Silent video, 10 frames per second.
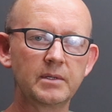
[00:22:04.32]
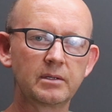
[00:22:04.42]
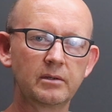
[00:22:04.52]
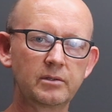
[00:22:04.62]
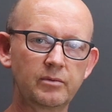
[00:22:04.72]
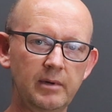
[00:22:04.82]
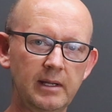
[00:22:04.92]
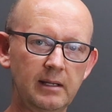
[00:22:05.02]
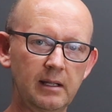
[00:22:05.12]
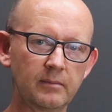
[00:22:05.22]
So it's
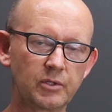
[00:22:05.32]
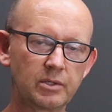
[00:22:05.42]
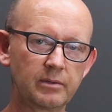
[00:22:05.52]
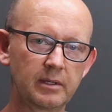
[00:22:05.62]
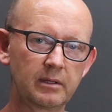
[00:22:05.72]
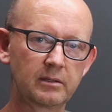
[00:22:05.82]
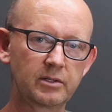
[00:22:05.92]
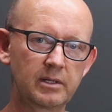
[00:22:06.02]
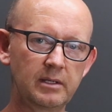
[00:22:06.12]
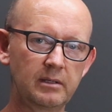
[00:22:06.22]
really, I'm sure that
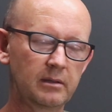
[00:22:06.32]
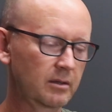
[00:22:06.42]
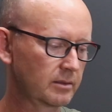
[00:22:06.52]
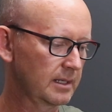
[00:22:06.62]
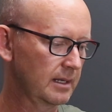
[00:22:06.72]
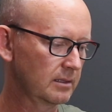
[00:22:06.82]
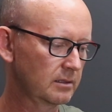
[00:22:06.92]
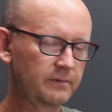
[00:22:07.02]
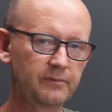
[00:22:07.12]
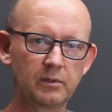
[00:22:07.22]
the container
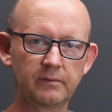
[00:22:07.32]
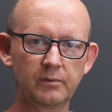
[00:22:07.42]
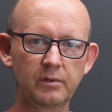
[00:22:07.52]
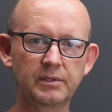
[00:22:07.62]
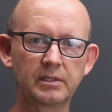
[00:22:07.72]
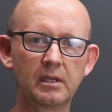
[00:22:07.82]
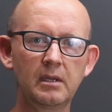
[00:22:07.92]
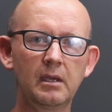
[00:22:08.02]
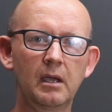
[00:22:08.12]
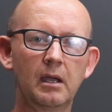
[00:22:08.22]
is full of roots,
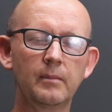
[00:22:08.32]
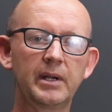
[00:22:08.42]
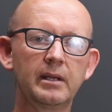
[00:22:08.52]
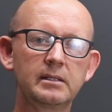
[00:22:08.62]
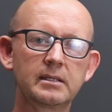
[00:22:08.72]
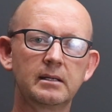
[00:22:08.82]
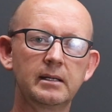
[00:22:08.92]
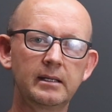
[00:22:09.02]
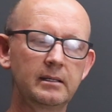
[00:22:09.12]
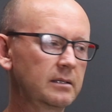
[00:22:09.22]
but I
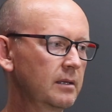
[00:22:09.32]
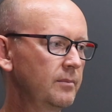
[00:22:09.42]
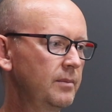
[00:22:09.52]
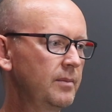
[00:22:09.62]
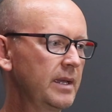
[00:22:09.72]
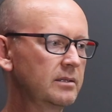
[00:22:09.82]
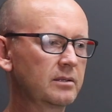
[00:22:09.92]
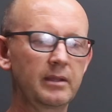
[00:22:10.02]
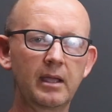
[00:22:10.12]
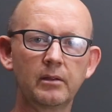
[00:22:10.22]
decided, based
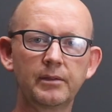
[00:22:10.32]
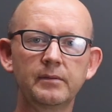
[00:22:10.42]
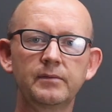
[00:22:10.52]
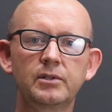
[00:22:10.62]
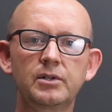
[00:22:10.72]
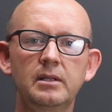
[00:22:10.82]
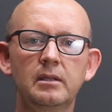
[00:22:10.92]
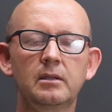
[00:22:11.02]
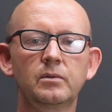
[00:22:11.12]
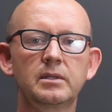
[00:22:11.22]
on the health of the tree,
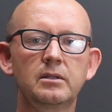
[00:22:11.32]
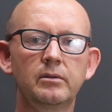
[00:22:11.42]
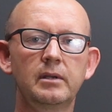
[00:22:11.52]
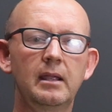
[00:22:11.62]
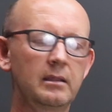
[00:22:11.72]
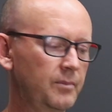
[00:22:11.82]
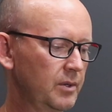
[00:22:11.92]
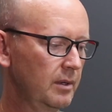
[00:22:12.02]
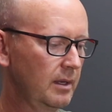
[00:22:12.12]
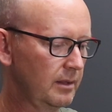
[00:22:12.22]
that there was no, and
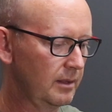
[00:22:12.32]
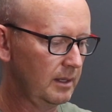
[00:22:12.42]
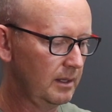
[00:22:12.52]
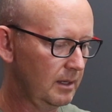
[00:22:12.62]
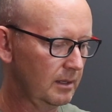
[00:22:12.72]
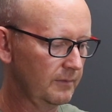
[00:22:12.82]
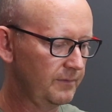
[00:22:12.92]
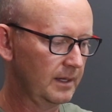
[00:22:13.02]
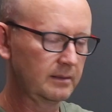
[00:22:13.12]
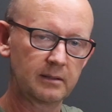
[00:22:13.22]
the
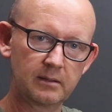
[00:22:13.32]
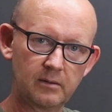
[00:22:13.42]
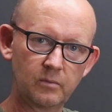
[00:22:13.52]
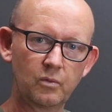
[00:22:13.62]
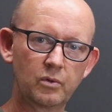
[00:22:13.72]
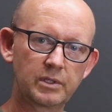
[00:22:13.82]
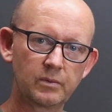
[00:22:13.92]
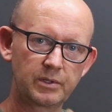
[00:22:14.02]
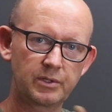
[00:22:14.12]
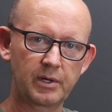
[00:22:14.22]
fact that the water
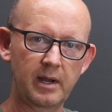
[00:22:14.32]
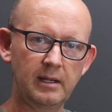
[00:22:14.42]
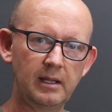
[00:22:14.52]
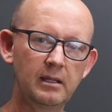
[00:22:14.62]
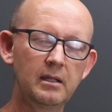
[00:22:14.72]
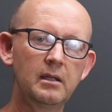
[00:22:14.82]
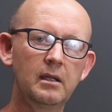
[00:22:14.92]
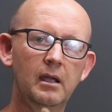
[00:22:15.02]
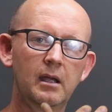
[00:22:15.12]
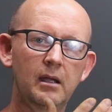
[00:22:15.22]
was draining
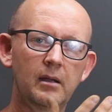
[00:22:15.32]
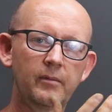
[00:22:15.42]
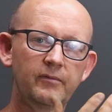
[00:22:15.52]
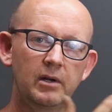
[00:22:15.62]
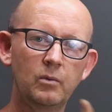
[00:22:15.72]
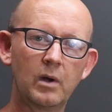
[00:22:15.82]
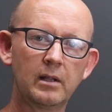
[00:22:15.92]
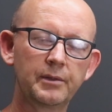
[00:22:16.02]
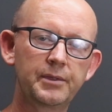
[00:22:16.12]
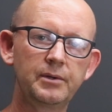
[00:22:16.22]
very
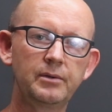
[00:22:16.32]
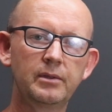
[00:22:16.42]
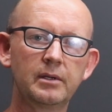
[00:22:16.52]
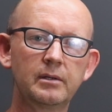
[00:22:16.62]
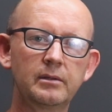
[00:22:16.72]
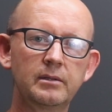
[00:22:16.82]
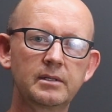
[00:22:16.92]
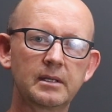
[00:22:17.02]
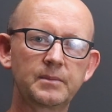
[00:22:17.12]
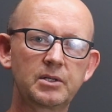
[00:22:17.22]
well through the
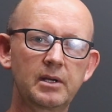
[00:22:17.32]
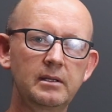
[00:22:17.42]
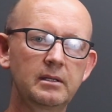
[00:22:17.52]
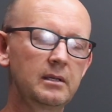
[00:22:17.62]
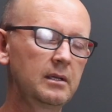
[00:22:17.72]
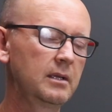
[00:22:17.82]
substrate,